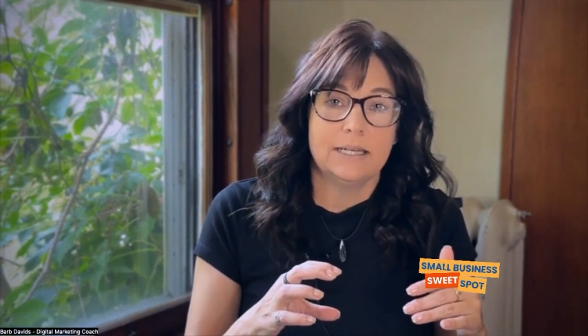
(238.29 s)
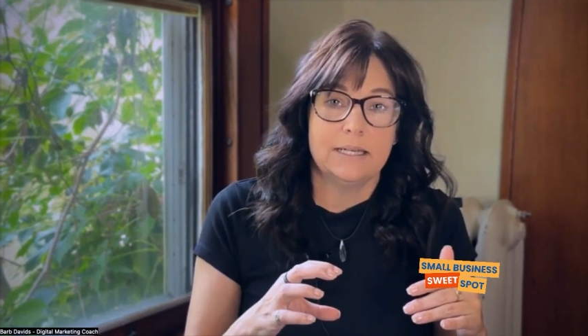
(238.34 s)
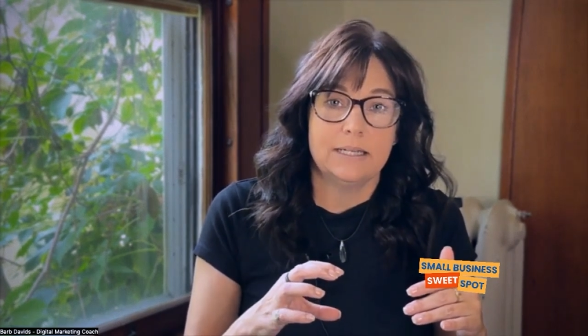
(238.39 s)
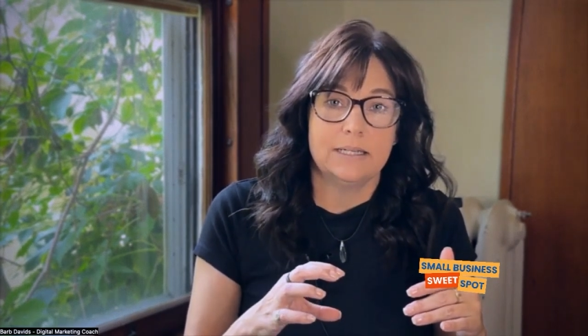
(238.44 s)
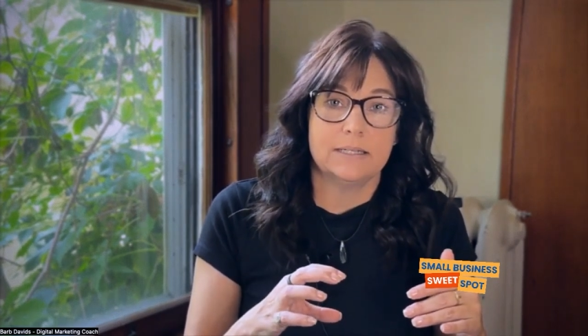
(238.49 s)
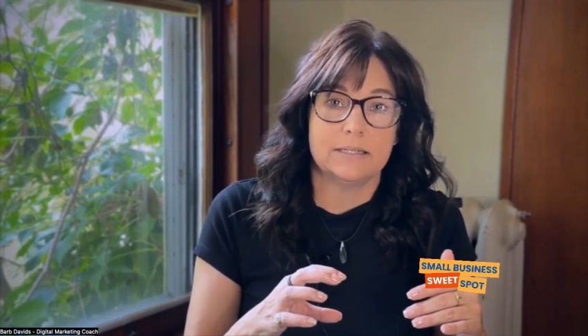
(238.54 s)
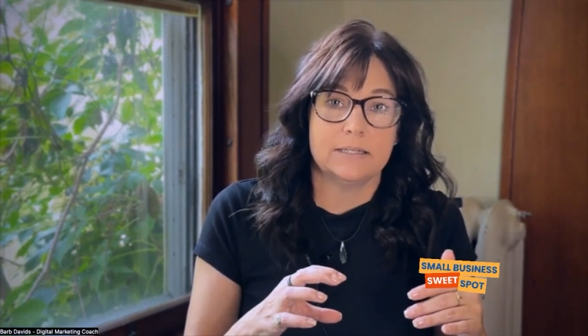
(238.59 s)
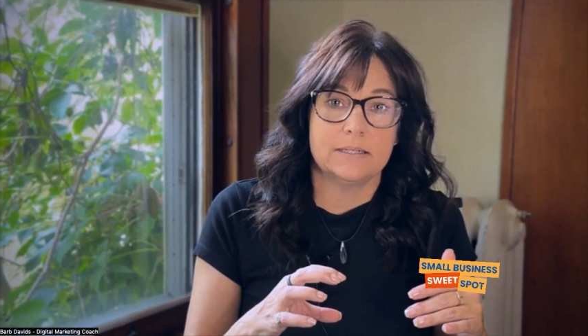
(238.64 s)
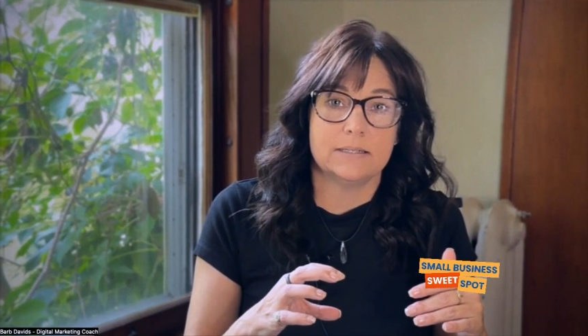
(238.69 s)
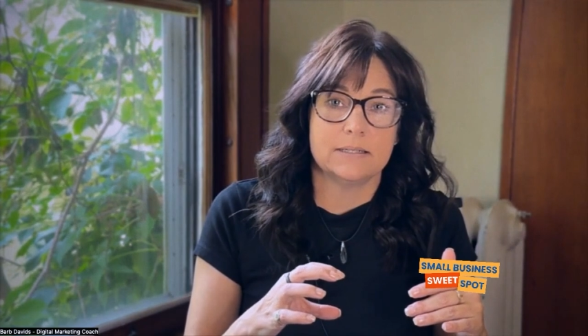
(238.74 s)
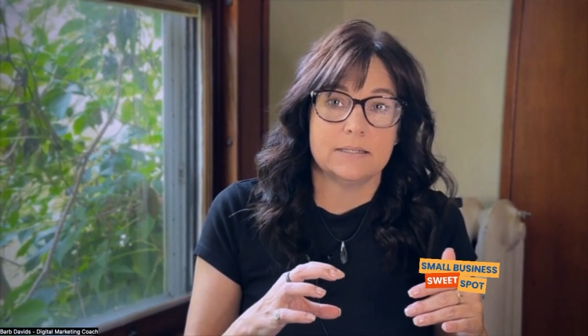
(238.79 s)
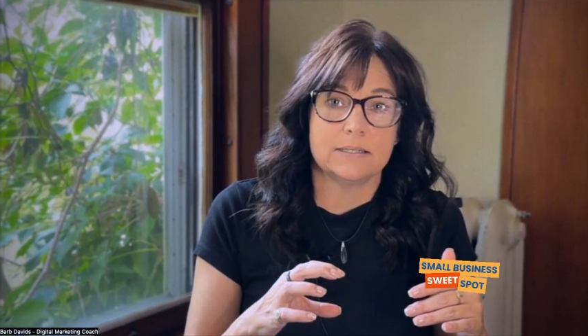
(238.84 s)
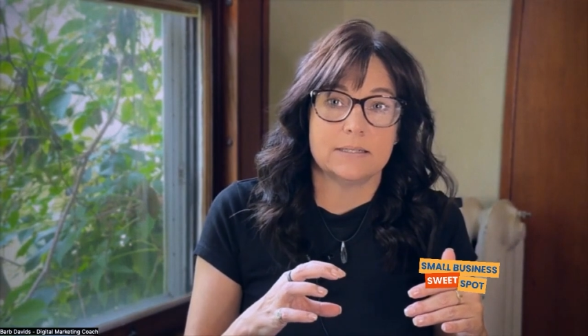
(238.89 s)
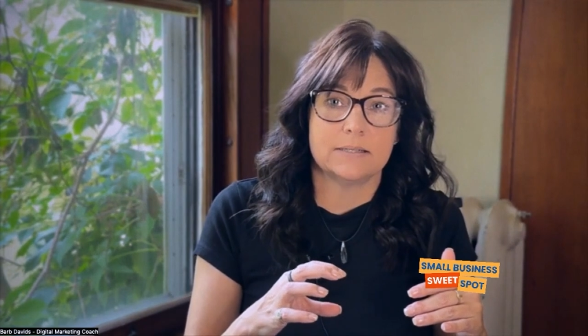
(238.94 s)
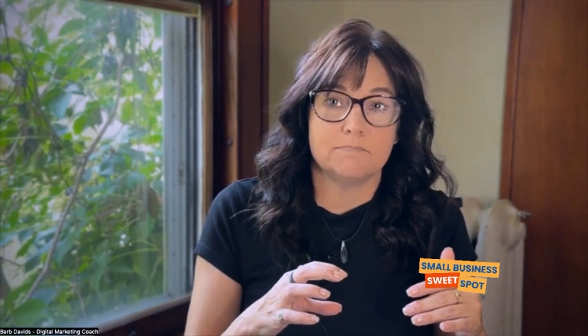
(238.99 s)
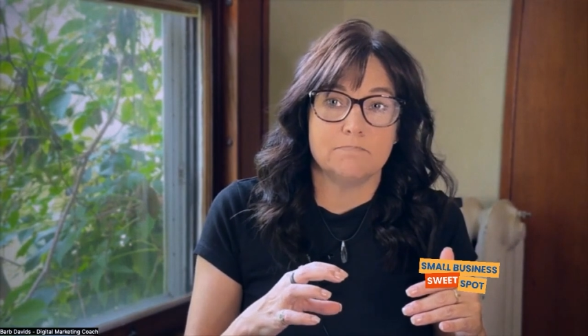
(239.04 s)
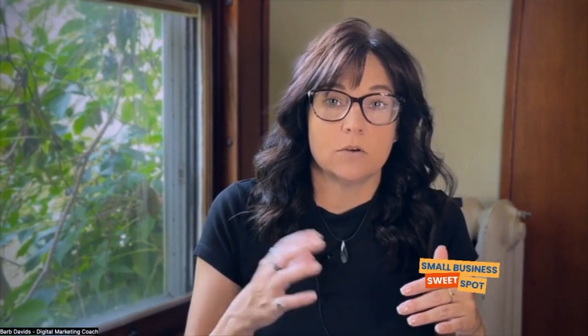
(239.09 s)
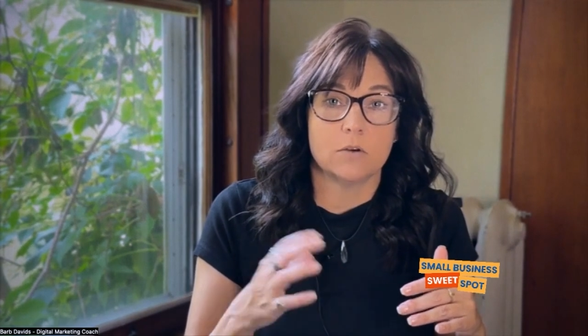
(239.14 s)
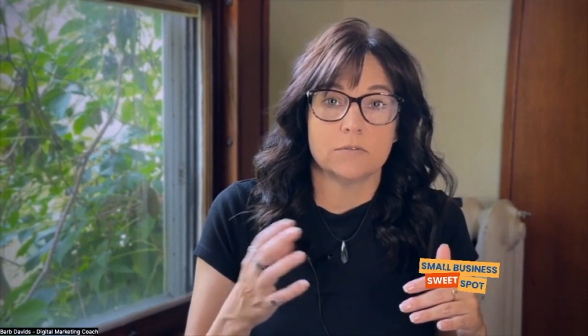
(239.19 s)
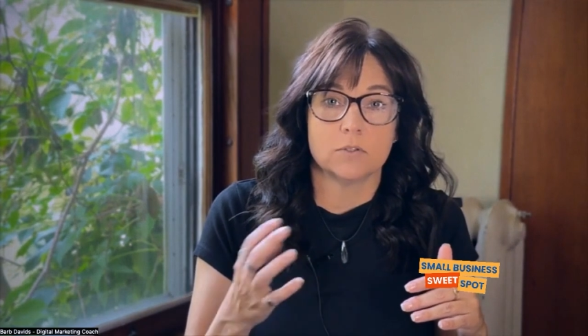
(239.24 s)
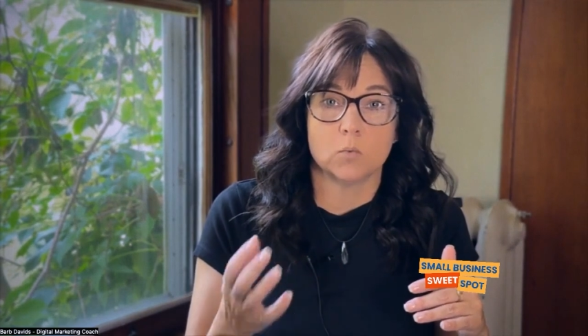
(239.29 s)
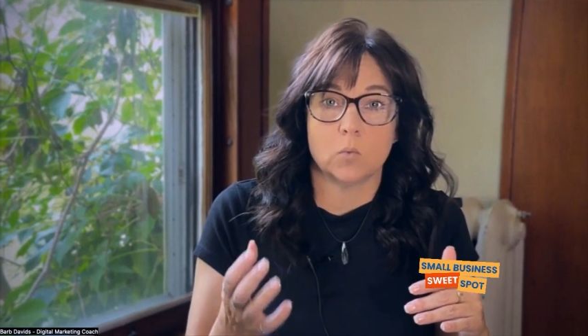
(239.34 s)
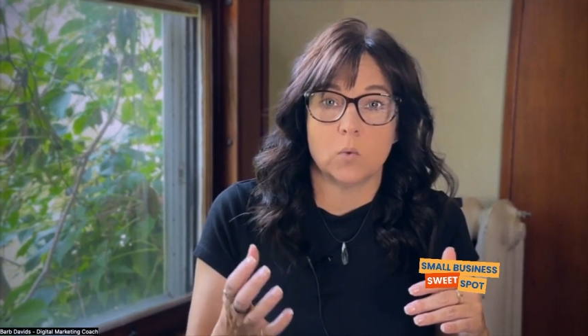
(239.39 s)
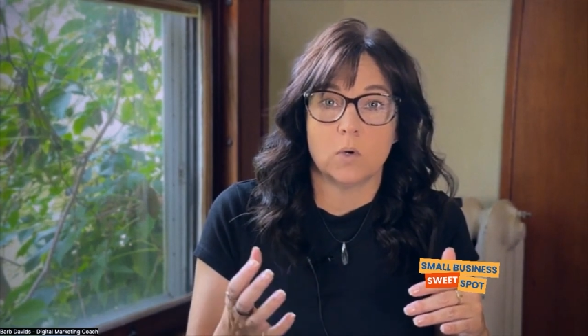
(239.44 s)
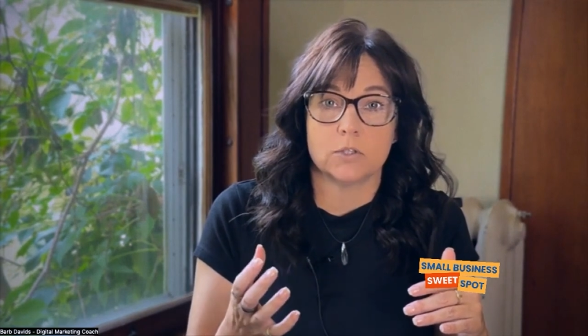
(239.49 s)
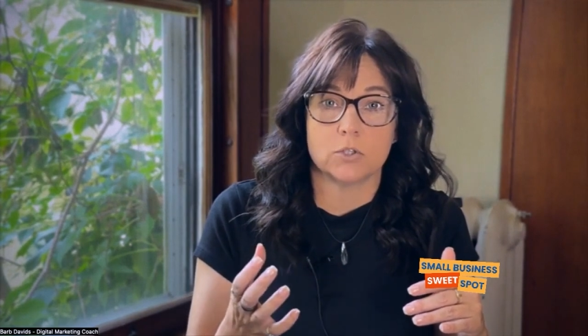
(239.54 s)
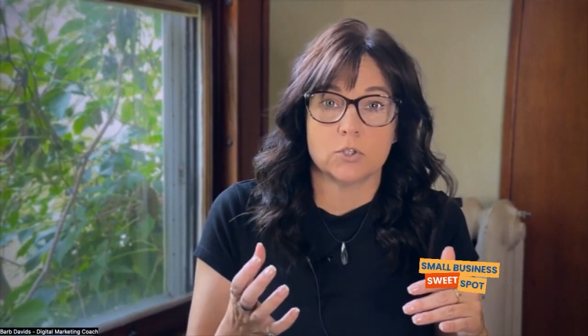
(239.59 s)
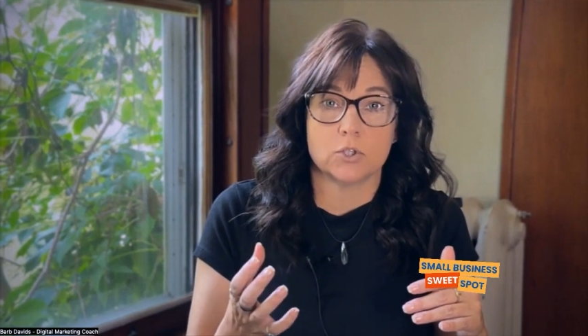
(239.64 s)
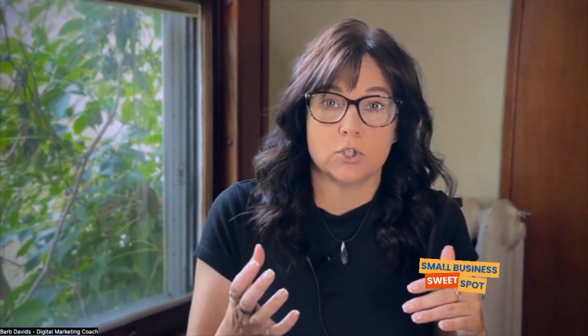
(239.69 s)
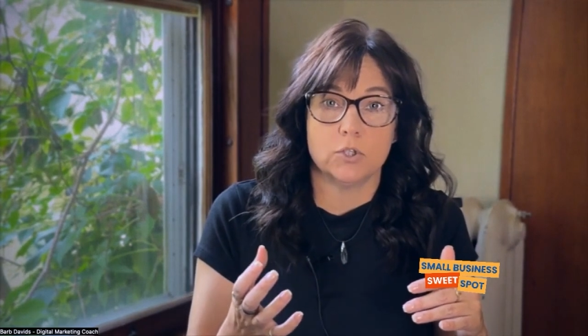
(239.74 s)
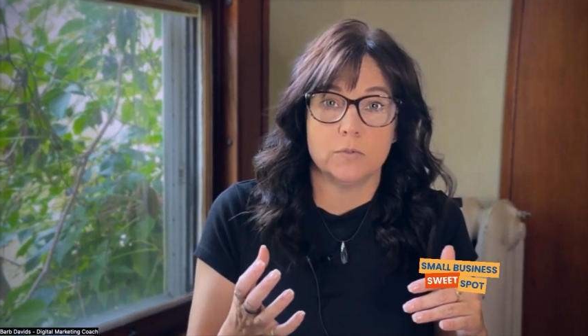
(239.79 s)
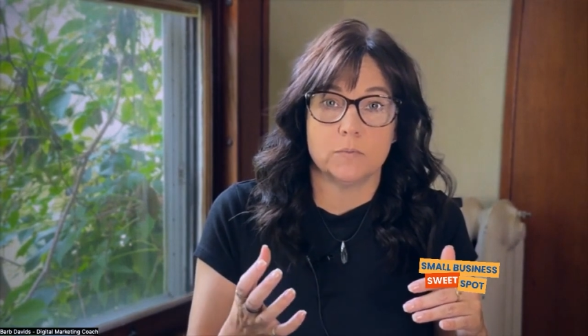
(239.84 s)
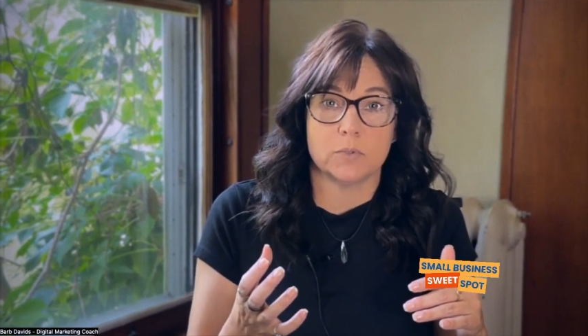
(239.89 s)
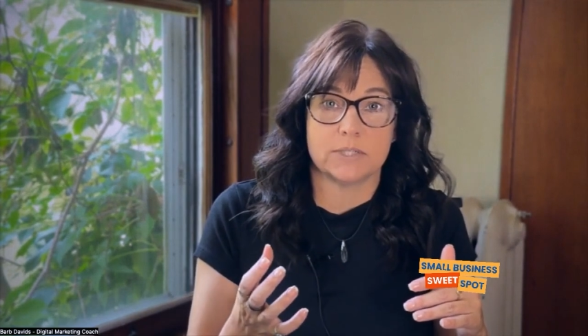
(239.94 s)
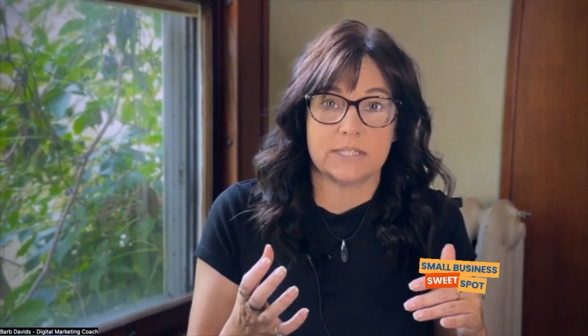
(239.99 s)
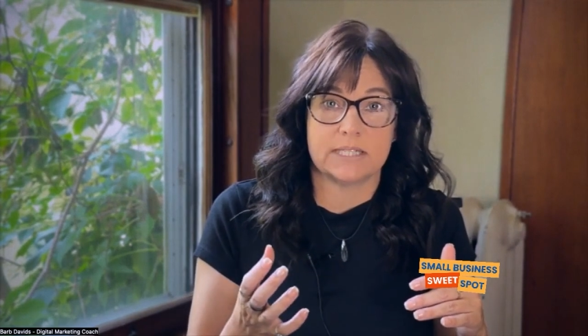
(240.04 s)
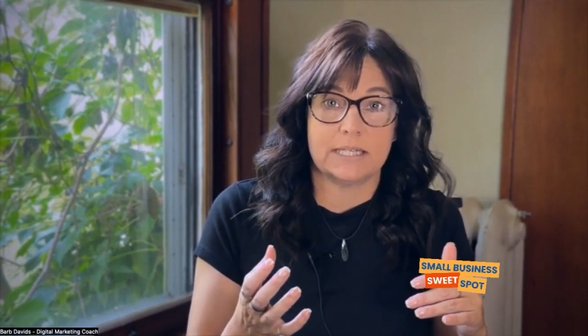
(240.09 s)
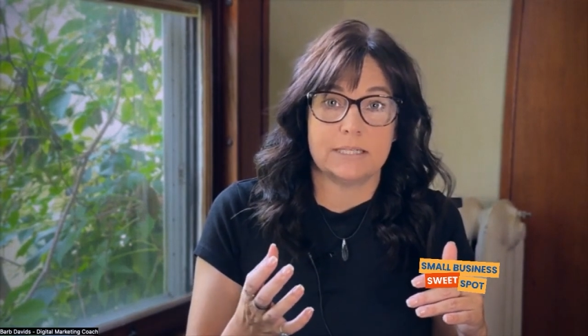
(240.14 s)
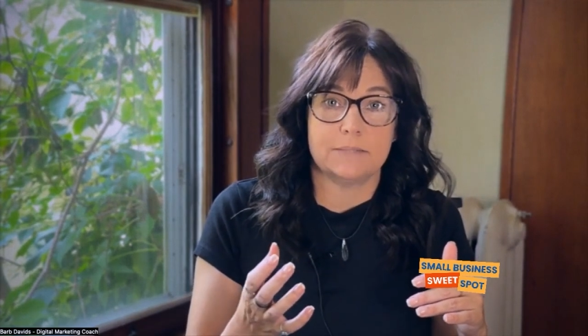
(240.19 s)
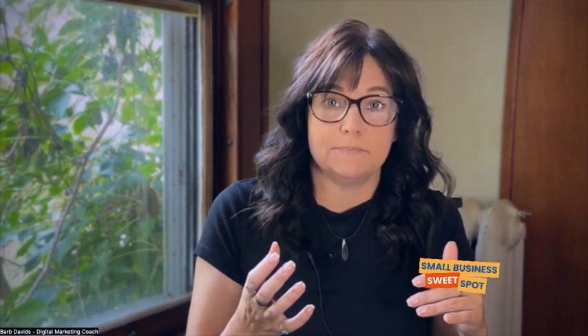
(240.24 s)
is over 1 or
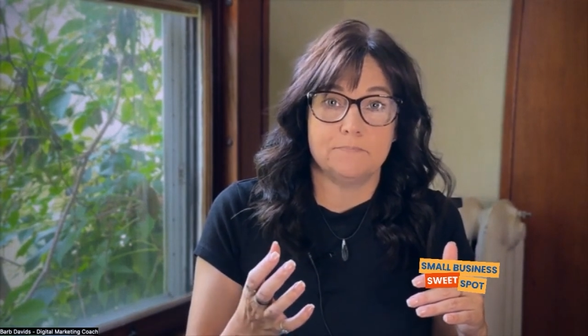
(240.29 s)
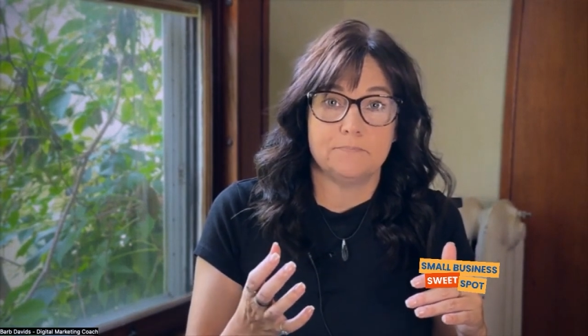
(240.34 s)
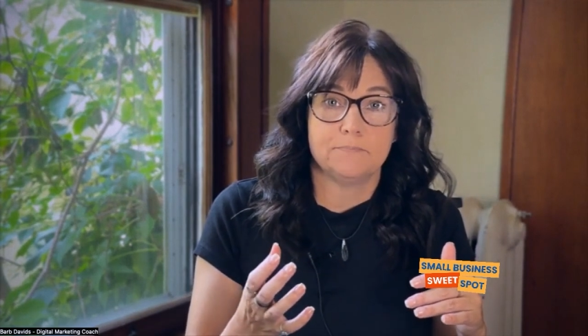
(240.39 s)
2%.